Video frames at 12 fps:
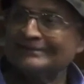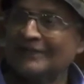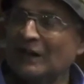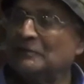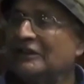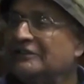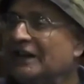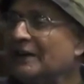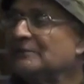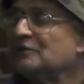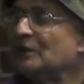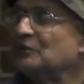How many
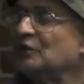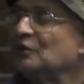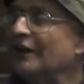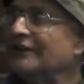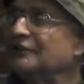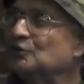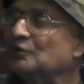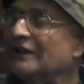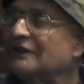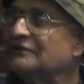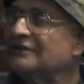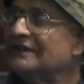times have we gone into
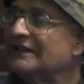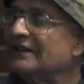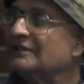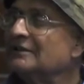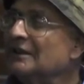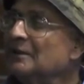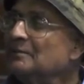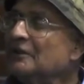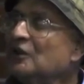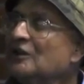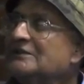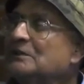that feeling?
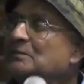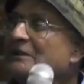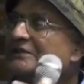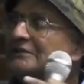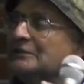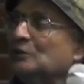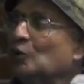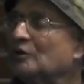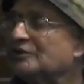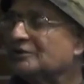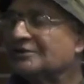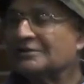Because a person
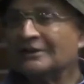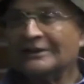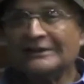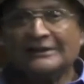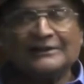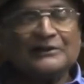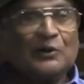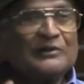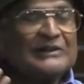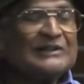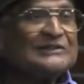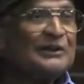looks, he
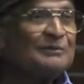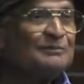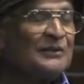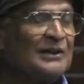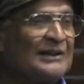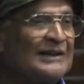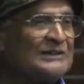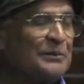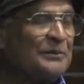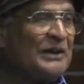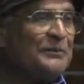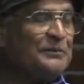has a
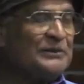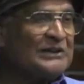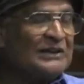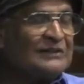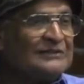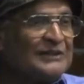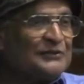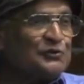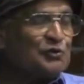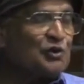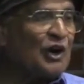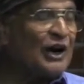big beard, is
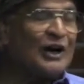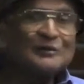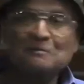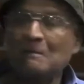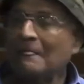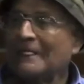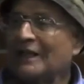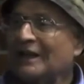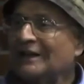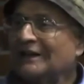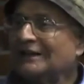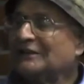strong,
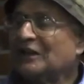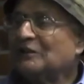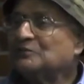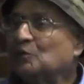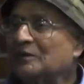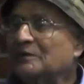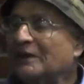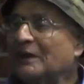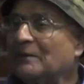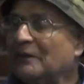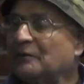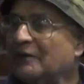and therefore we
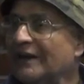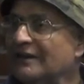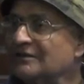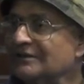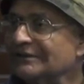become afraid.